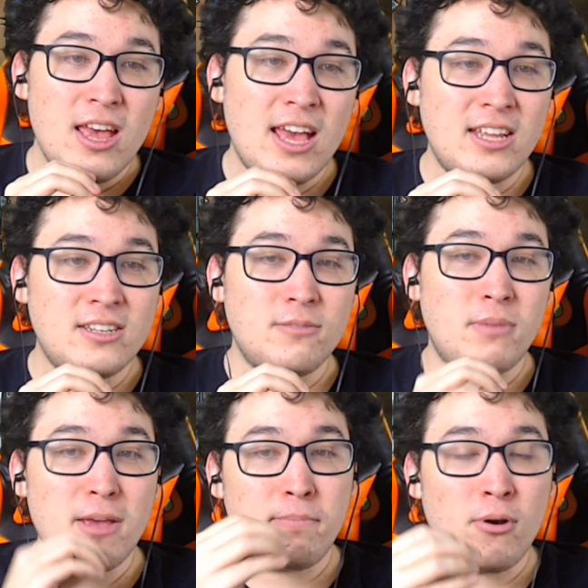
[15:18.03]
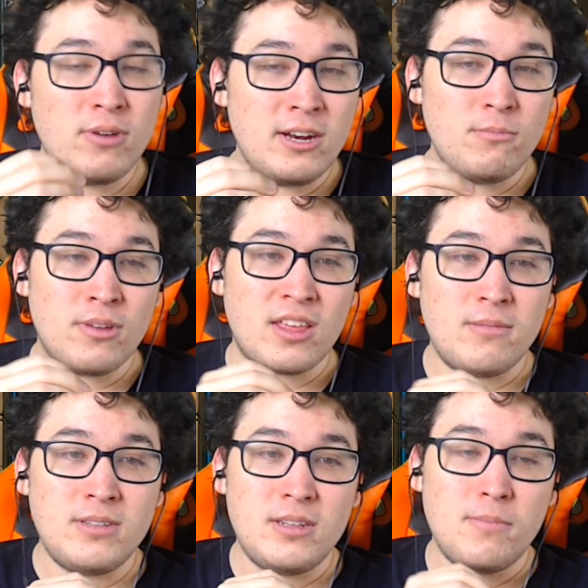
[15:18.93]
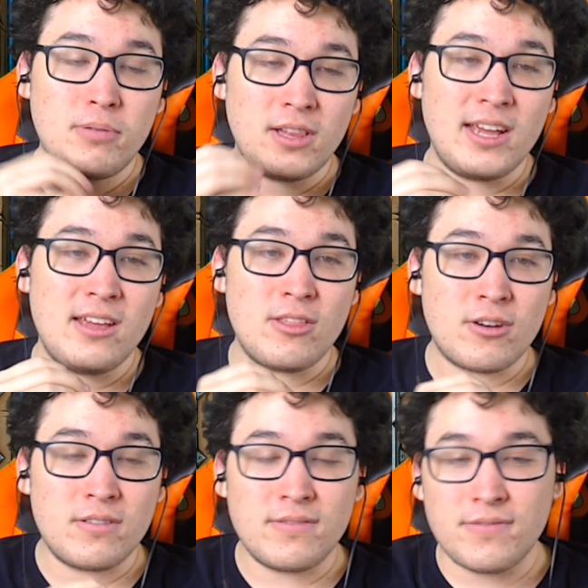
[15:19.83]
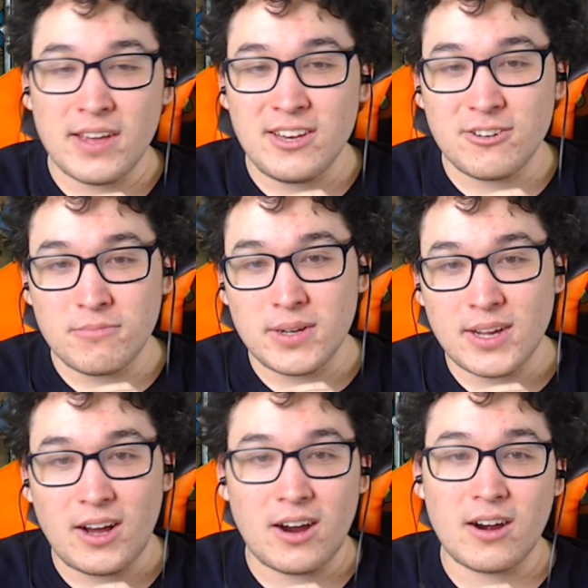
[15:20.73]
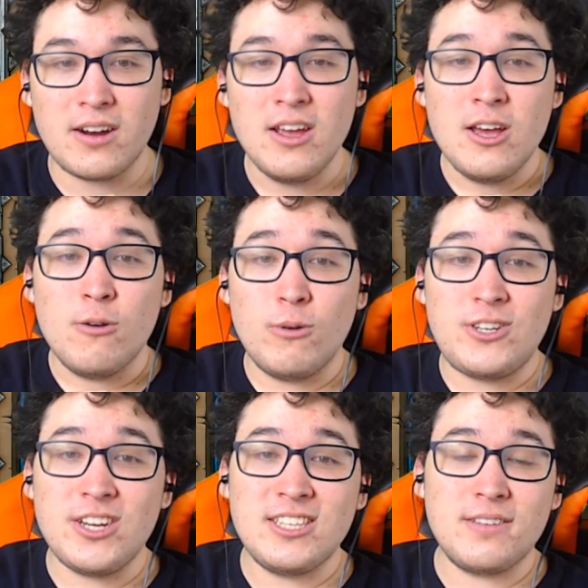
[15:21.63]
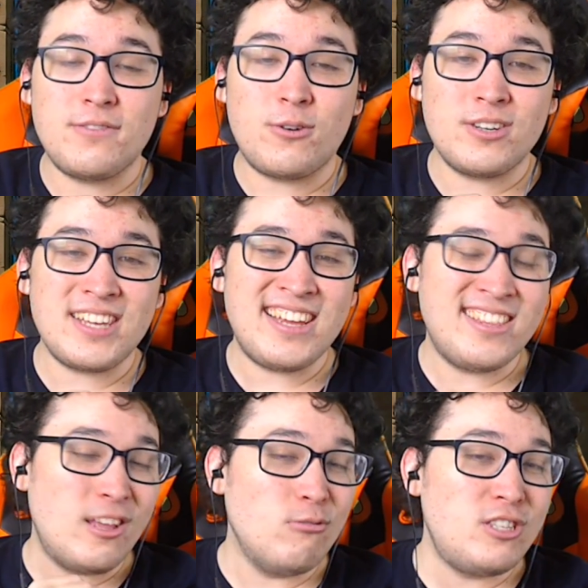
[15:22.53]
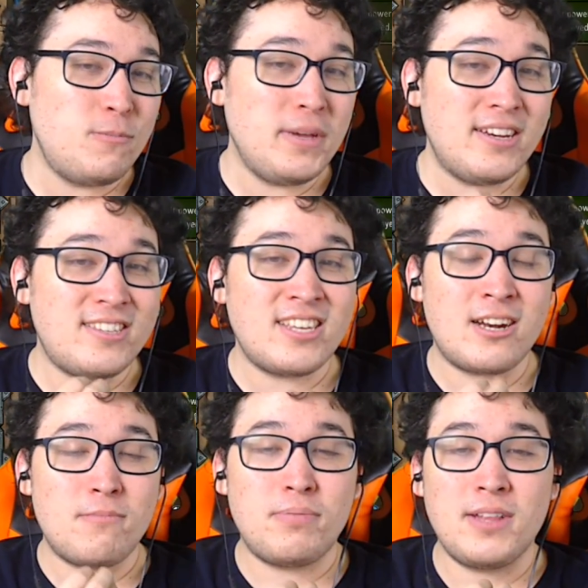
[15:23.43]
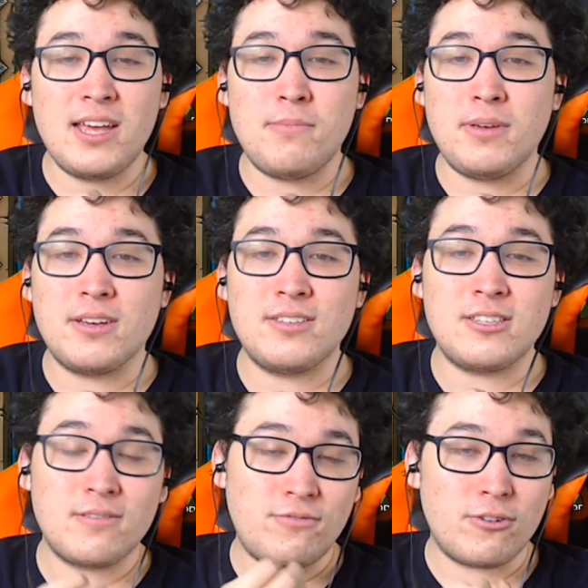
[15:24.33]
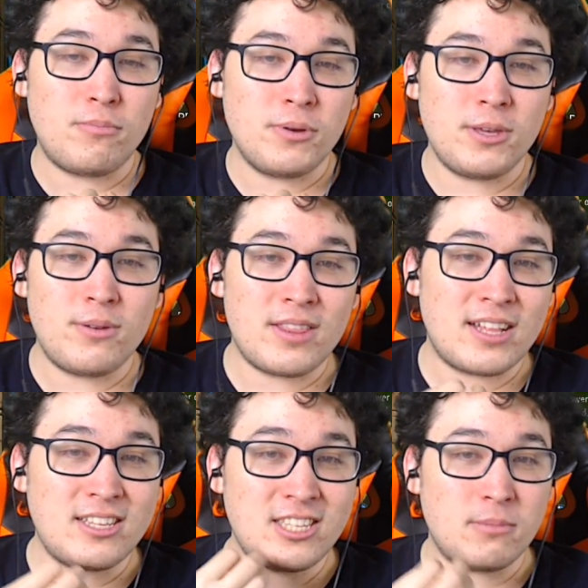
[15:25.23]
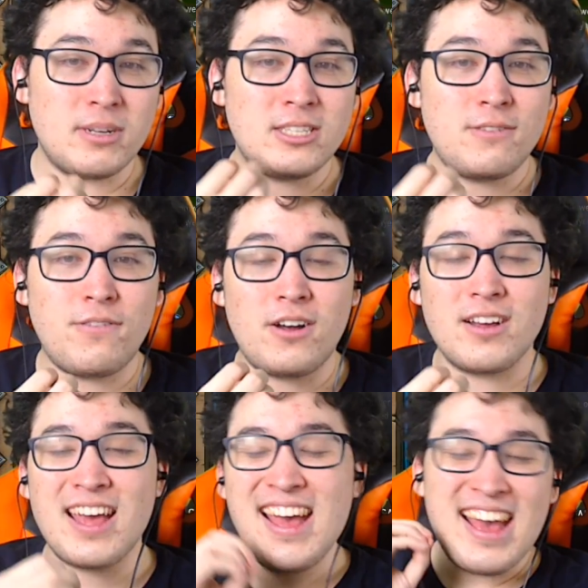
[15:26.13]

and my opponent will then play their Vader Makar, which is of course a low speed setup play because it's a 4-point unit that summons fog.